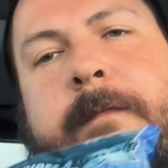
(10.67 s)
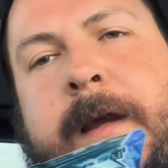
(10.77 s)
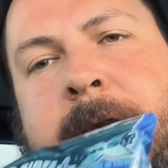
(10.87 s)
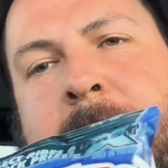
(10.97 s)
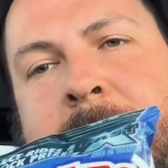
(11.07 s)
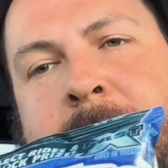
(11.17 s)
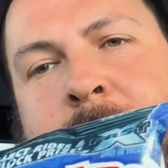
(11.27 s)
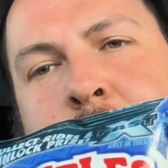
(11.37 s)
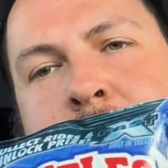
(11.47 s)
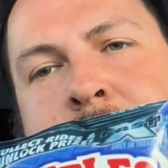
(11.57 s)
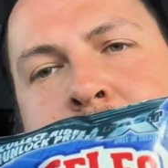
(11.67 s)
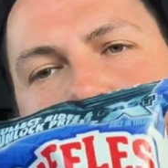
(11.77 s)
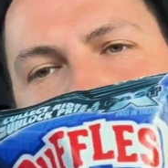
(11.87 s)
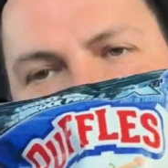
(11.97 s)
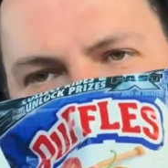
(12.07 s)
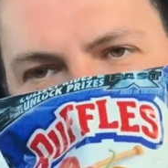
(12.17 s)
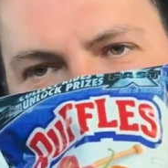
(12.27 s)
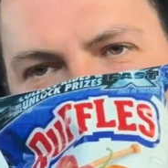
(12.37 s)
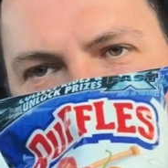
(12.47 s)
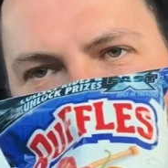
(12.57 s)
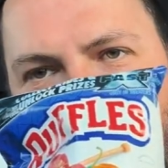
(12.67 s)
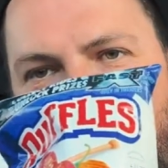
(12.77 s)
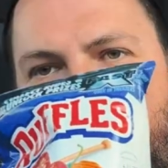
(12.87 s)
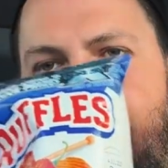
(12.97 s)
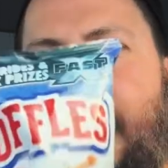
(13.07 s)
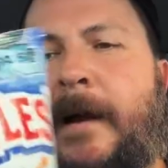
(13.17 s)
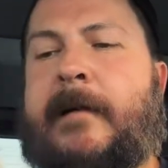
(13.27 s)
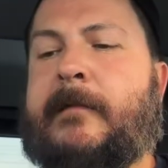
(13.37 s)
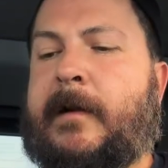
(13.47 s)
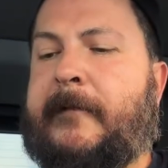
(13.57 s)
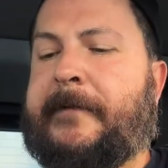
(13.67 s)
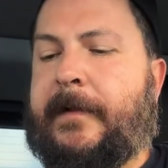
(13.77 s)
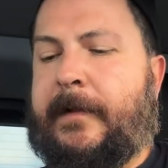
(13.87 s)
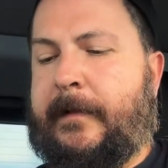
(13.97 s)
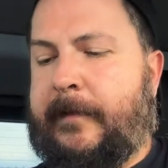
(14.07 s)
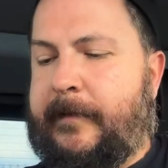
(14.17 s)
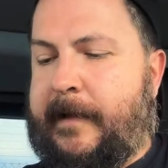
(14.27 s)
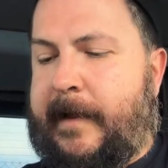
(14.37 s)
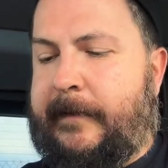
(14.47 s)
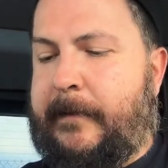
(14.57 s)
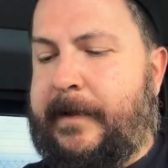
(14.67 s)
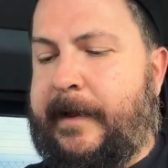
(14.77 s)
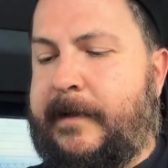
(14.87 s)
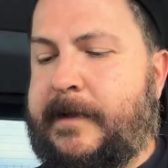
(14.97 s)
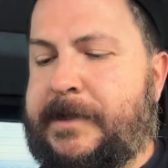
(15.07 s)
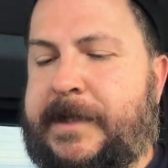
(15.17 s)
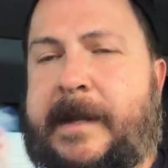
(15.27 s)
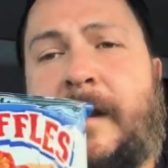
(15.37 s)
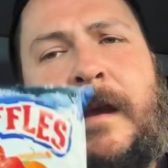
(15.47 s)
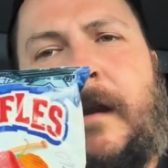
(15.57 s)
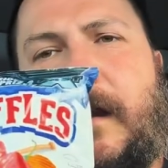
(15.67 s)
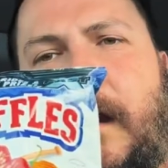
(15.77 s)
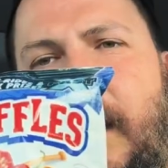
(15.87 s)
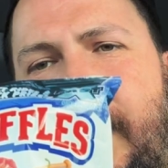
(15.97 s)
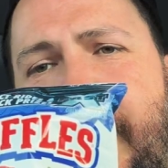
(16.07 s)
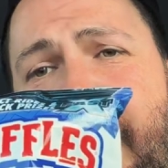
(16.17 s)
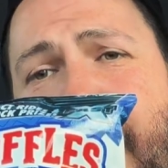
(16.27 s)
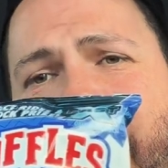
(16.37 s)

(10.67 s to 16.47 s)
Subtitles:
Hey guys, what's up? Today I'm gonna check out Ruffles limited edition honey